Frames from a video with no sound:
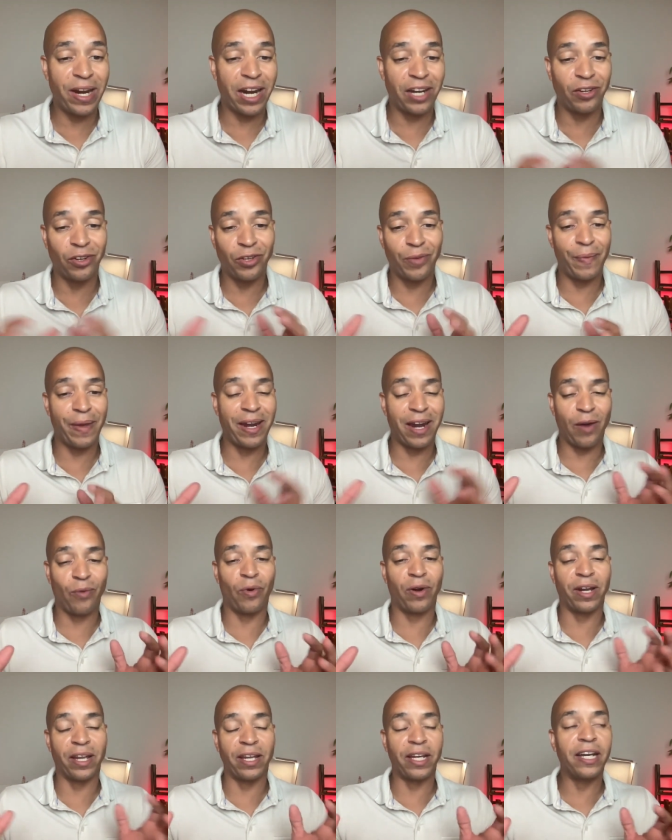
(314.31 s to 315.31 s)
I know you may not
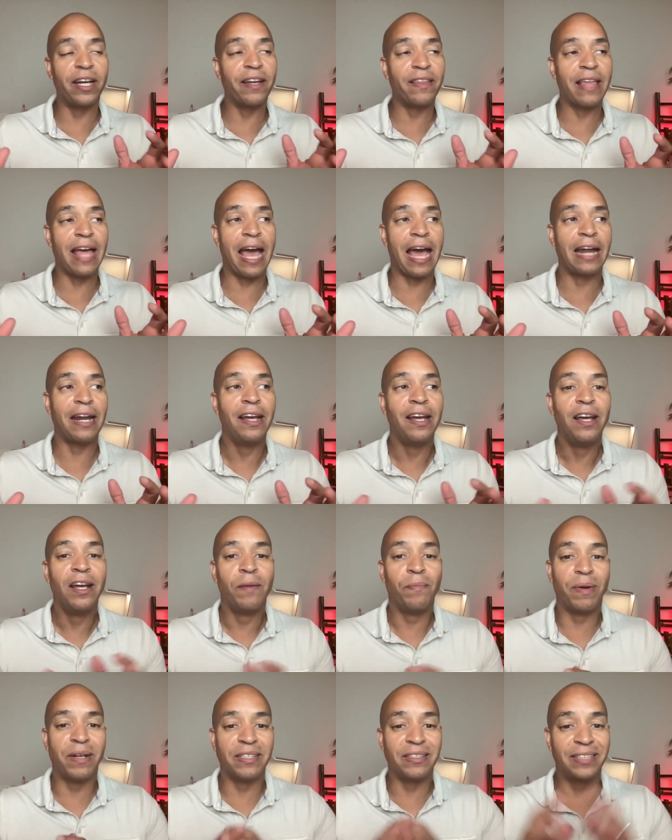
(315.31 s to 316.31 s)
want to hear that,
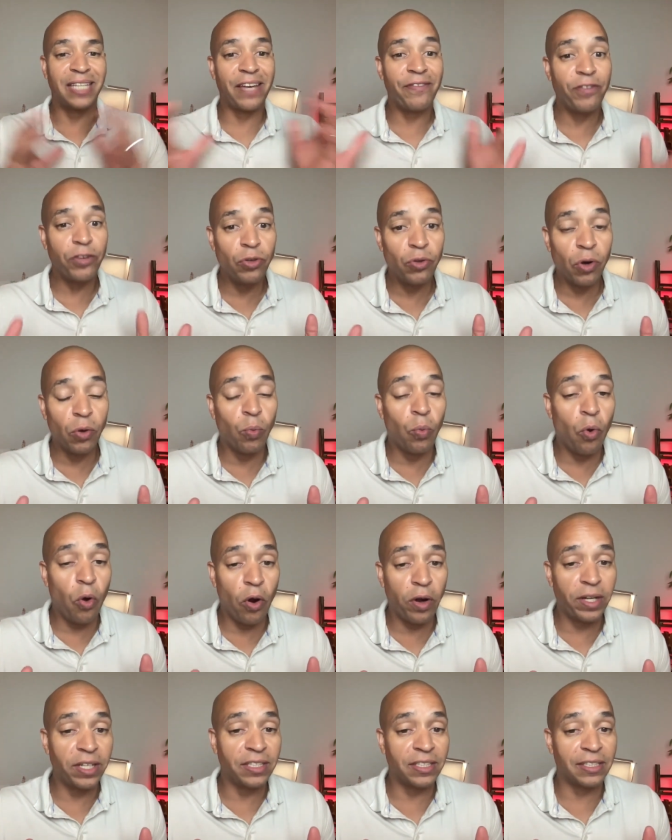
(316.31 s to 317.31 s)
but it's giving you a
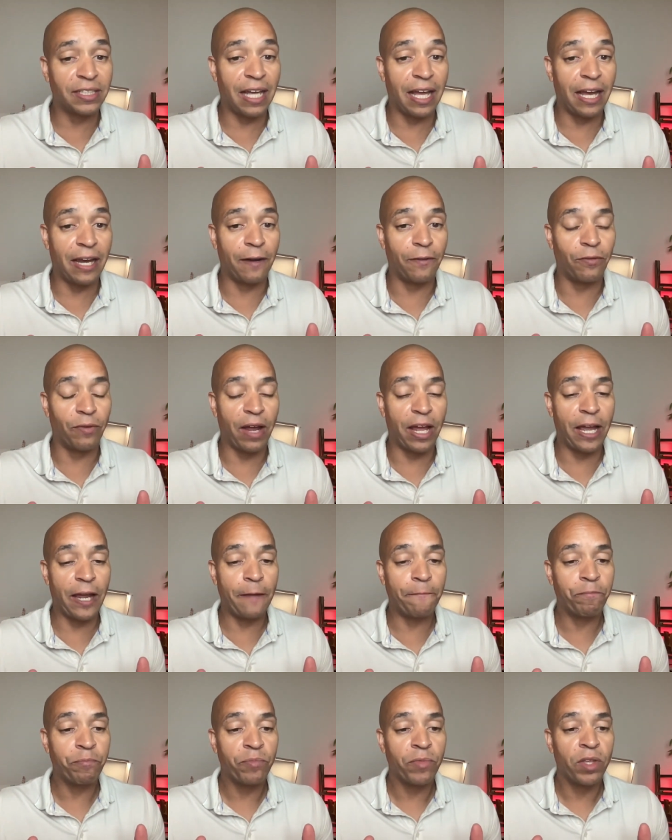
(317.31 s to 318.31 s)
warning sign,
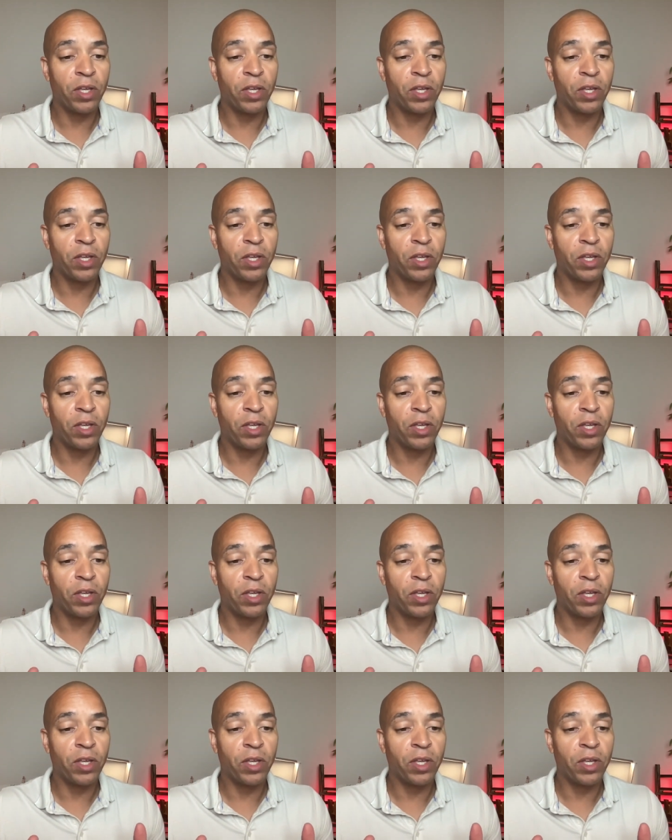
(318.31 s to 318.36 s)
right?